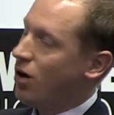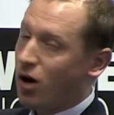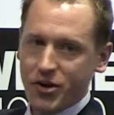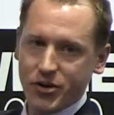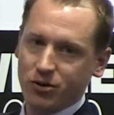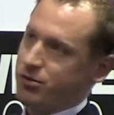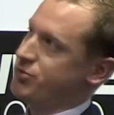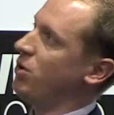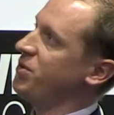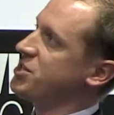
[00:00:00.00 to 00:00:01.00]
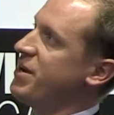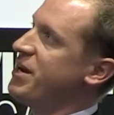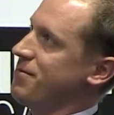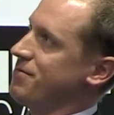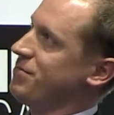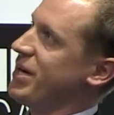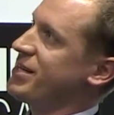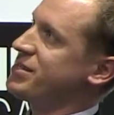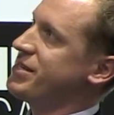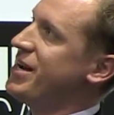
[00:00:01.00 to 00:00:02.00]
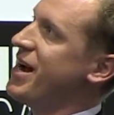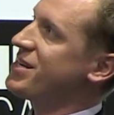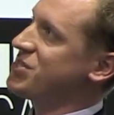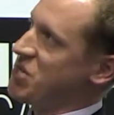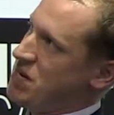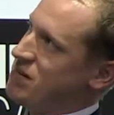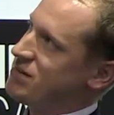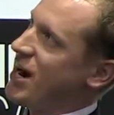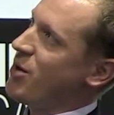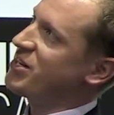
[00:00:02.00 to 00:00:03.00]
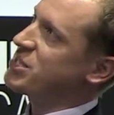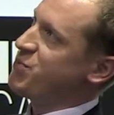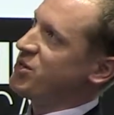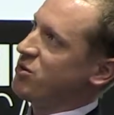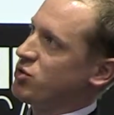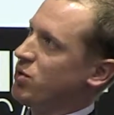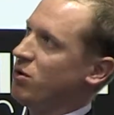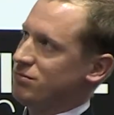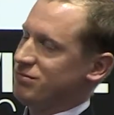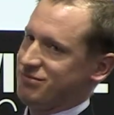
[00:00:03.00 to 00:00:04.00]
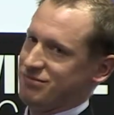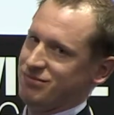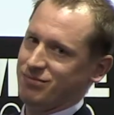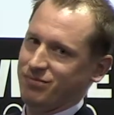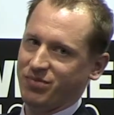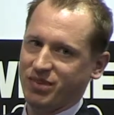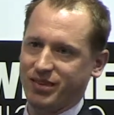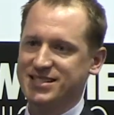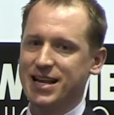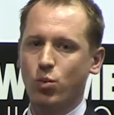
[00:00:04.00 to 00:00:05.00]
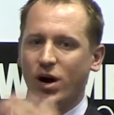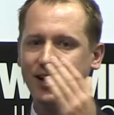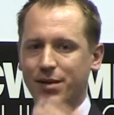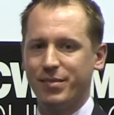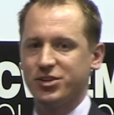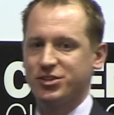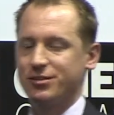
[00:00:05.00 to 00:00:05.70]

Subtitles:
Or you could control the speed, that's DSC, direct speed control. That's like one dimension.